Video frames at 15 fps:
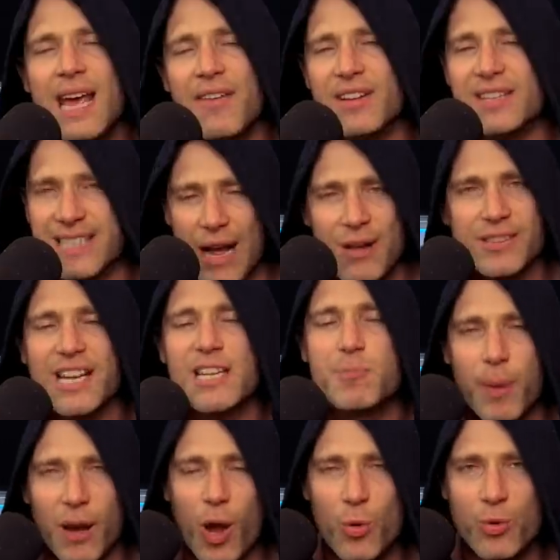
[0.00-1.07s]
if it sounds like it's
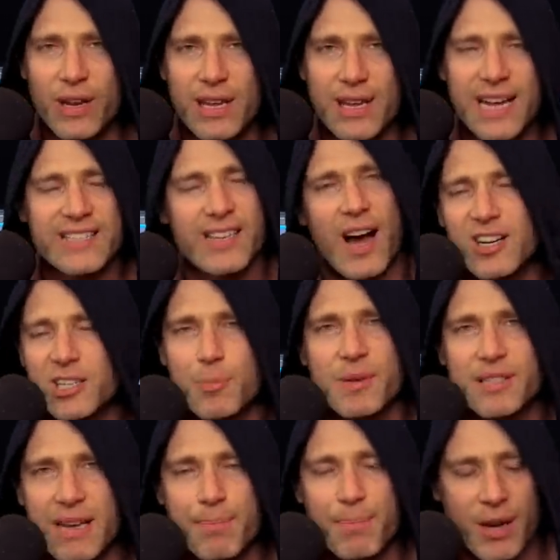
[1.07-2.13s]
baloney, it's
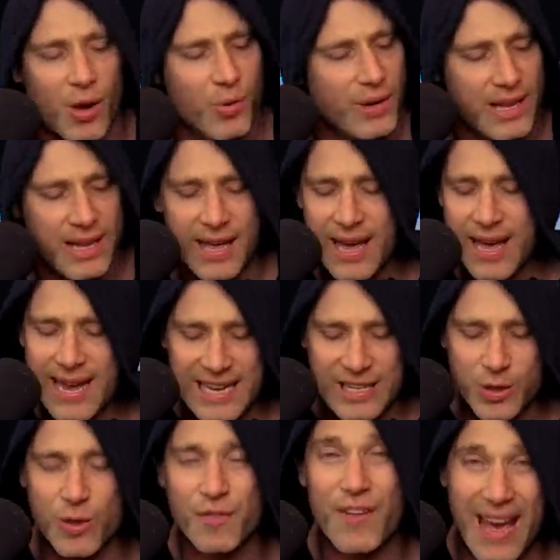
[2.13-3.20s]
100% baloney. It's
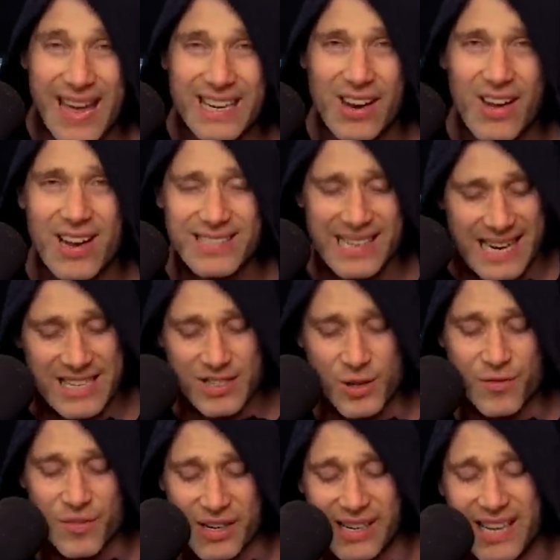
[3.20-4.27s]
good for headlines and it's good
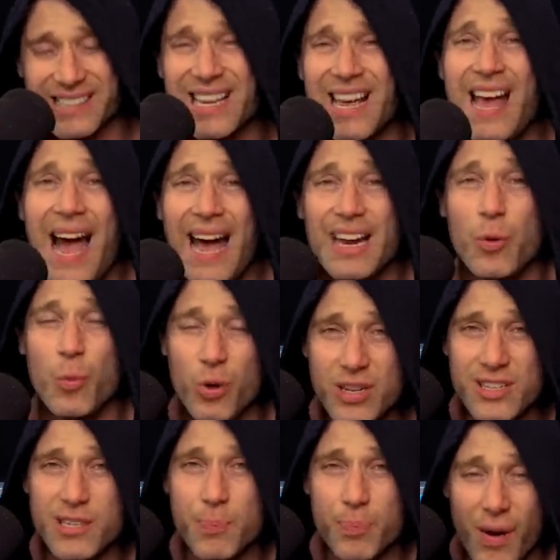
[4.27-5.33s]
for clicks. And it wouldn't
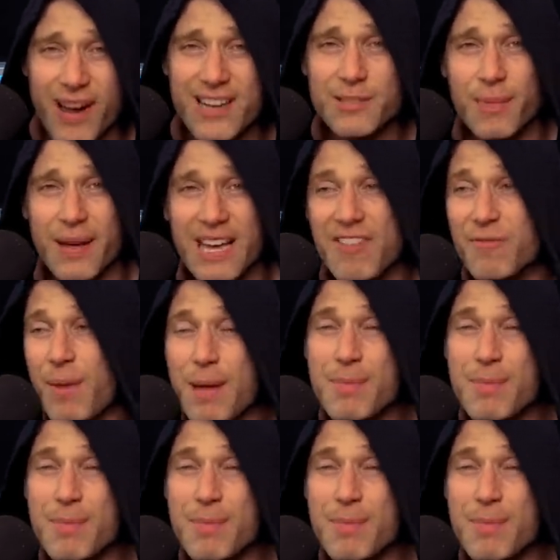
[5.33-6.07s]
surprise me if maybe